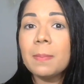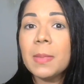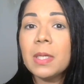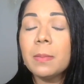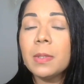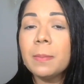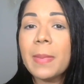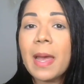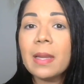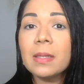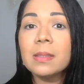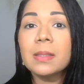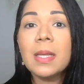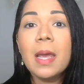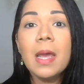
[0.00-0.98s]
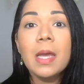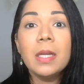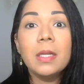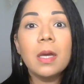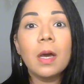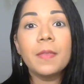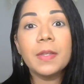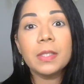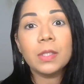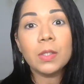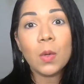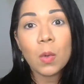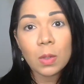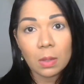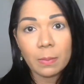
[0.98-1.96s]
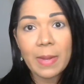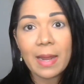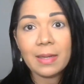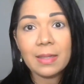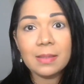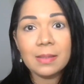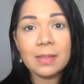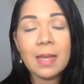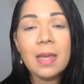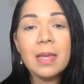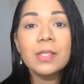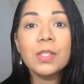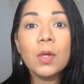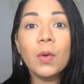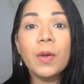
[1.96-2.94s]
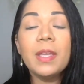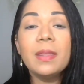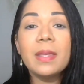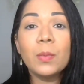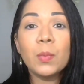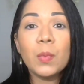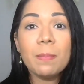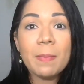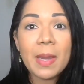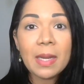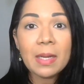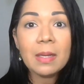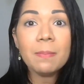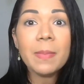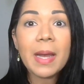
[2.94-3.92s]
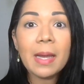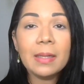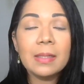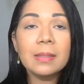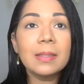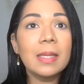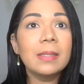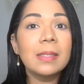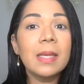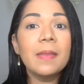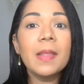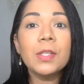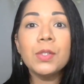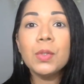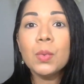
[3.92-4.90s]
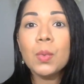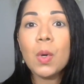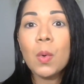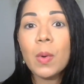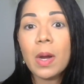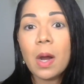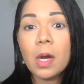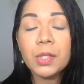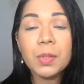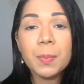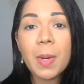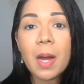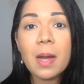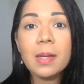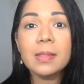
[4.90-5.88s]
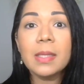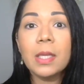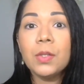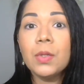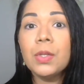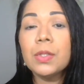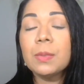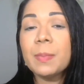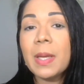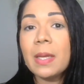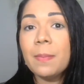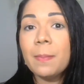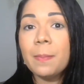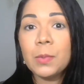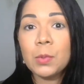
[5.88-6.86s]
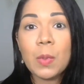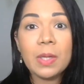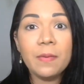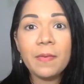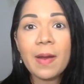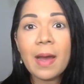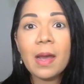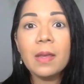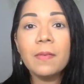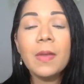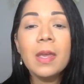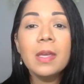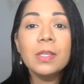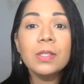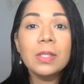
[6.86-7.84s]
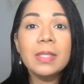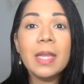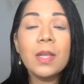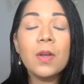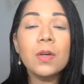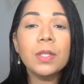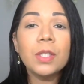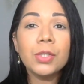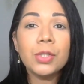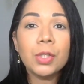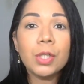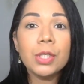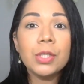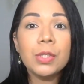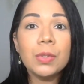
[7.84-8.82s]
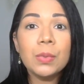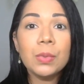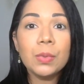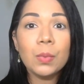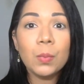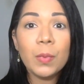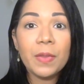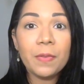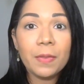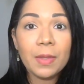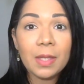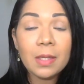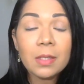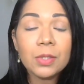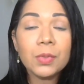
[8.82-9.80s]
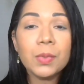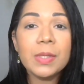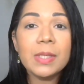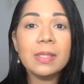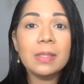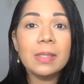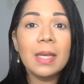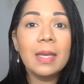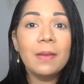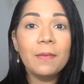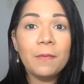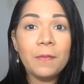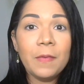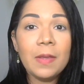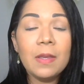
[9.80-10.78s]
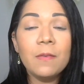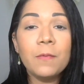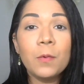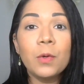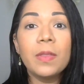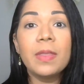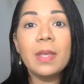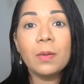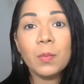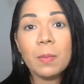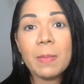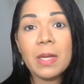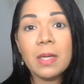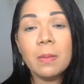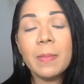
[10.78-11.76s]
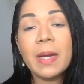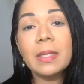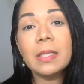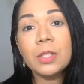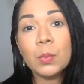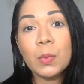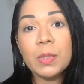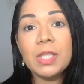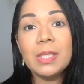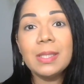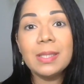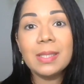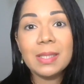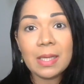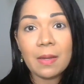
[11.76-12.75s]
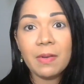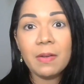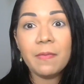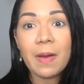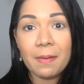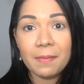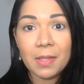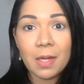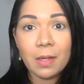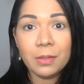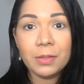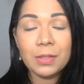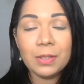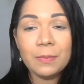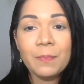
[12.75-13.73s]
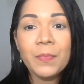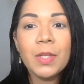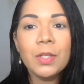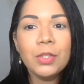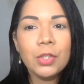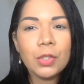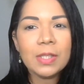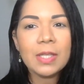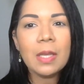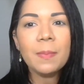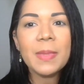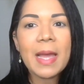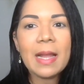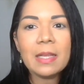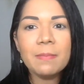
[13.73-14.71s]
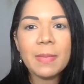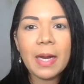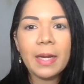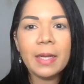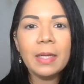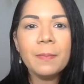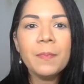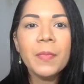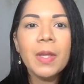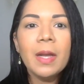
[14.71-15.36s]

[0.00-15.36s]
minimum balance, not the total balance. So in the remaining balance, let's say that you owe $100 and you just pay 25, they're gonna charge you with interest fee for the remaining balance, which is $75. Just keep that in mind.